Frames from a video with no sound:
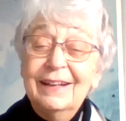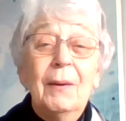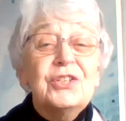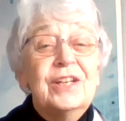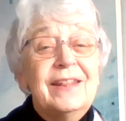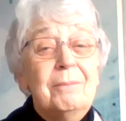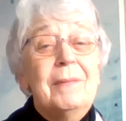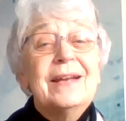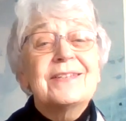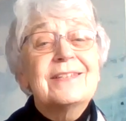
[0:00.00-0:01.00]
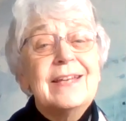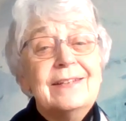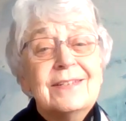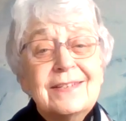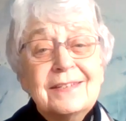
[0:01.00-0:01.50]
Now, actually, that makes
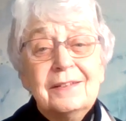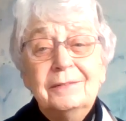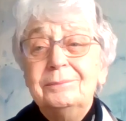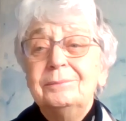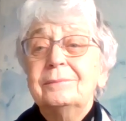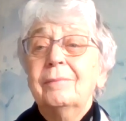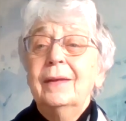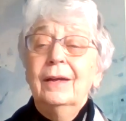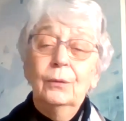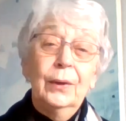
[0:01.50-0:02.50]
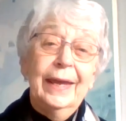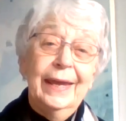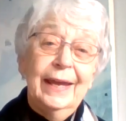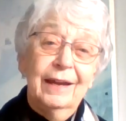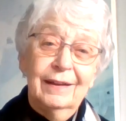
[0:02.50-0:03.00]
sense. We
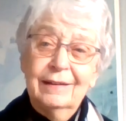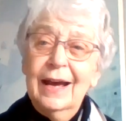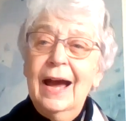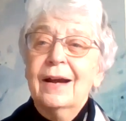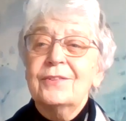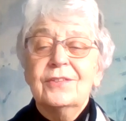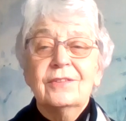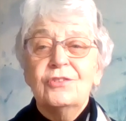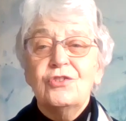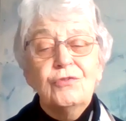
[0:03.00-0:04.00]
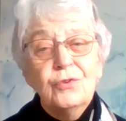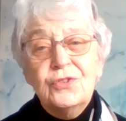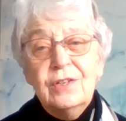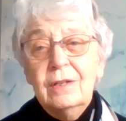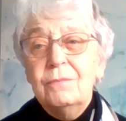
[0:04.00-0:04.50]
hear in Acts that the
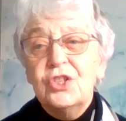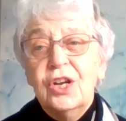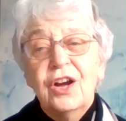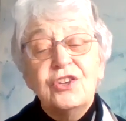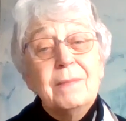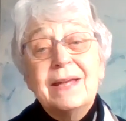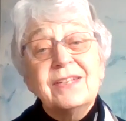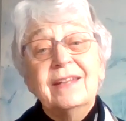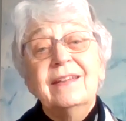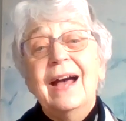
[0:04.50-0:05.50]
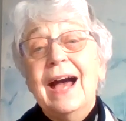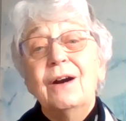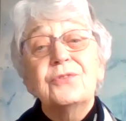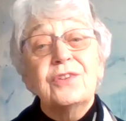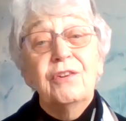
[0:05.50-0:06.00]
Jerusalem church met in the
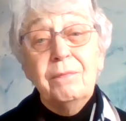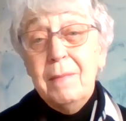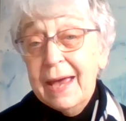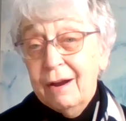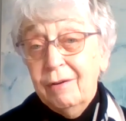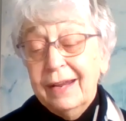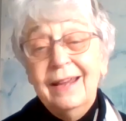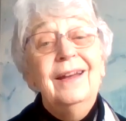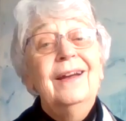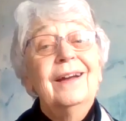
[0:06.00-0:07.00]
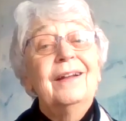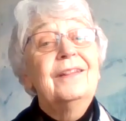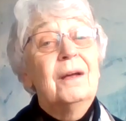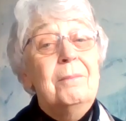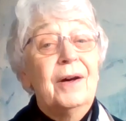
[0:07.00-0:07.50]
house of Mary,
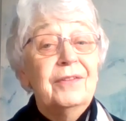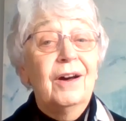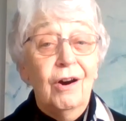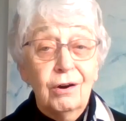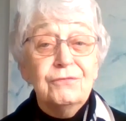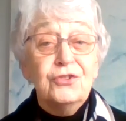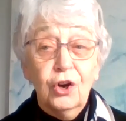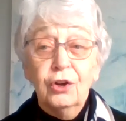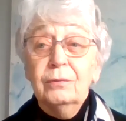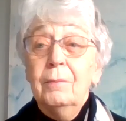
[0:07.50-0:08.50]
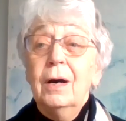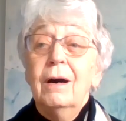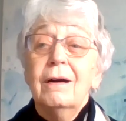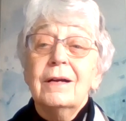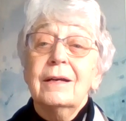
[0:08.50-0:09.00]
the mother of John
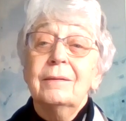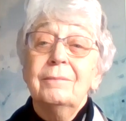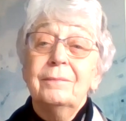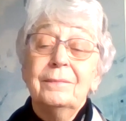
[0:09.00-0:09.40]
Mark.